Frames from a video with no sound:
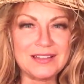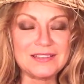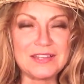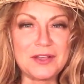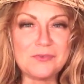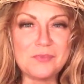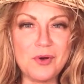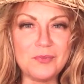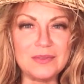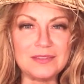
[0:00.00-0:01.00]
Take a
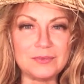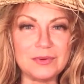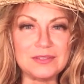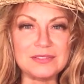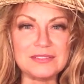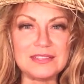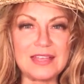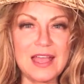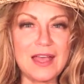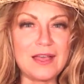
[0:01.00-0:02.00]
moment where you see
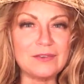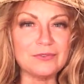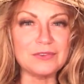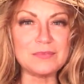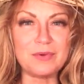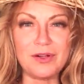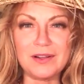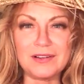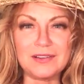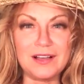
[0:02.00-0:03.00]
every
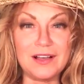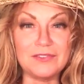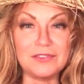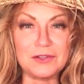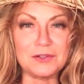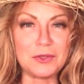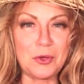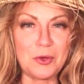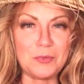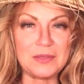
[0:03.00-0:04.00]
part of the
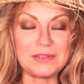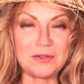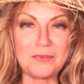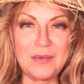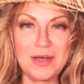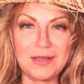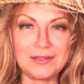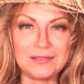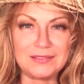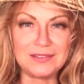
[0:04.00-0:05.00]
globe in your
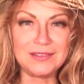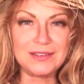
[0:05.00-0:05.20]
mind